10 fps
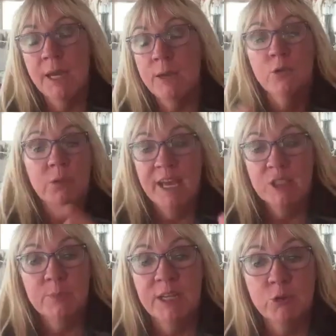I don't know, the
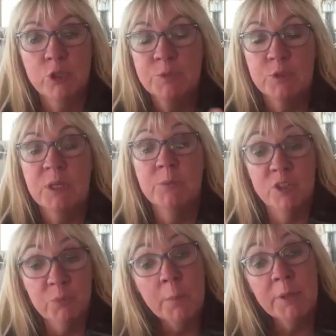mastermind groups or
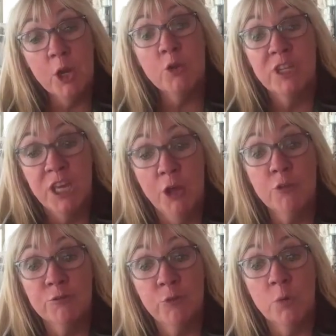something. You've probably heard the
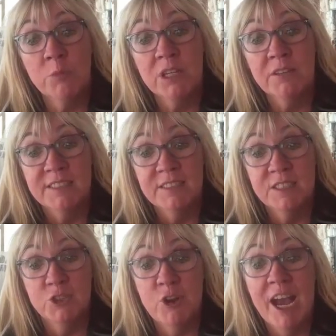other formula. That's
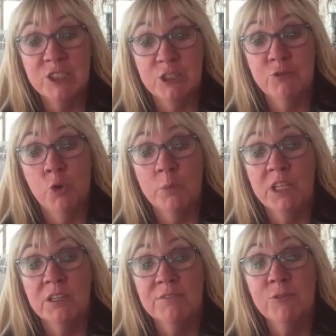the attraction
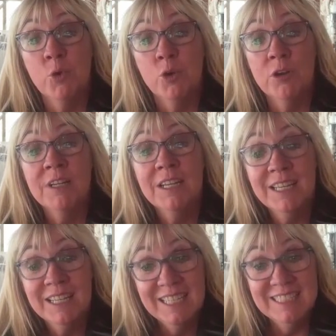formula for
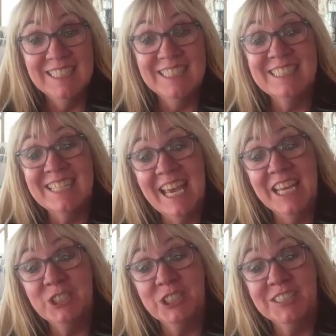existing
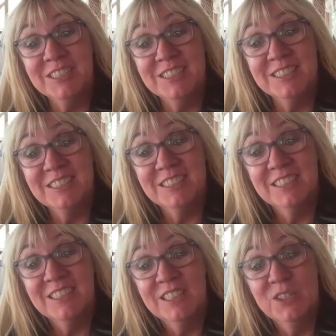agents,
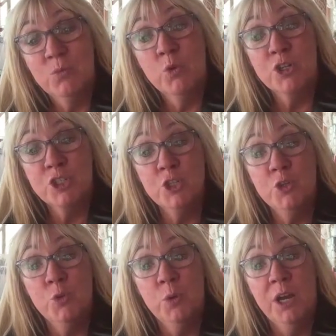where
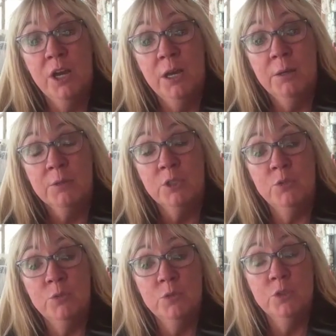you
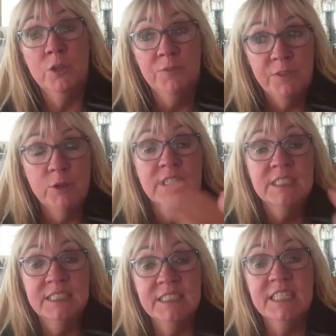if they're an
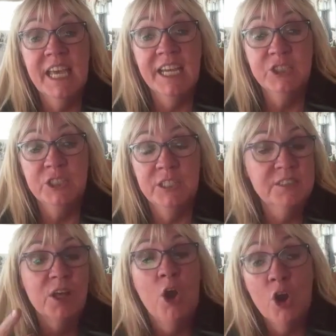existing agent,
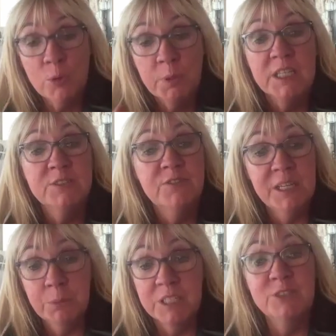it's the R plus
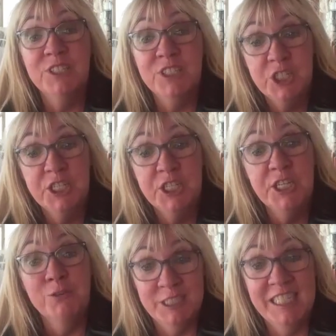V plus VG
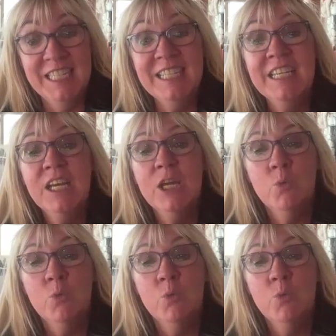over T,